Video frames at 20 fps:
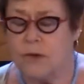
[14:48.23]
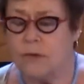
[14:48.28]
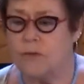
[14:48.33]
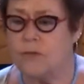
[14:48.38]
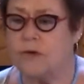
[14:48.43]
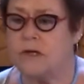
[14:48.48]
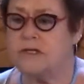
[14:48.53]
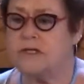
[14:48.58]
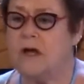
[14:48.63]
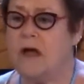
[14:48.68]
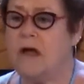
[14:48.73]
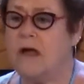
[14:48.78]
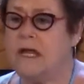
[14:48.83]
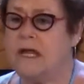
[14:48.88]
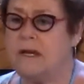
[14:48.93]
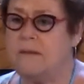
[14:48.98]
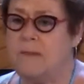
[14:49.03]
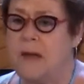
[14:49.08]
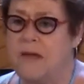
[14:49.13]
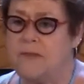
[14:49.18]
we're
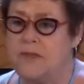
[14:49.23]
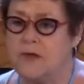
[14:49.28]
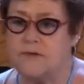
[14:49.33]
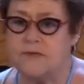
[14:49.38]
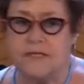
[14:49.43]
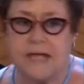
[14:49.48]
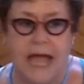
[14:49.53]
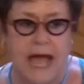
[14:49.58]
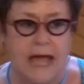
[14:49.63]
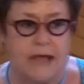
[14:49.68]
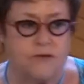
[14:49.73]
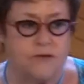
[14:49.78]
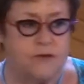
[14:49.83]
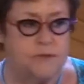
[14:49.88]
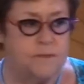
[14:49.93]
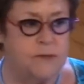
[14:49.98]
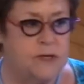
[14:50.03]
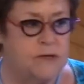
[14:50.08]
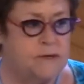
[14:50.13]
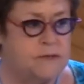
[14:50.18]
talking about those
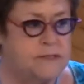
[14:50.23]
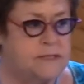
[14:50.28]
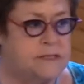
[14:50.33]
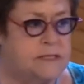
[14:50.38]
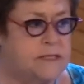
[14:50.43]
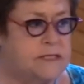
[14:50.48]
attributes,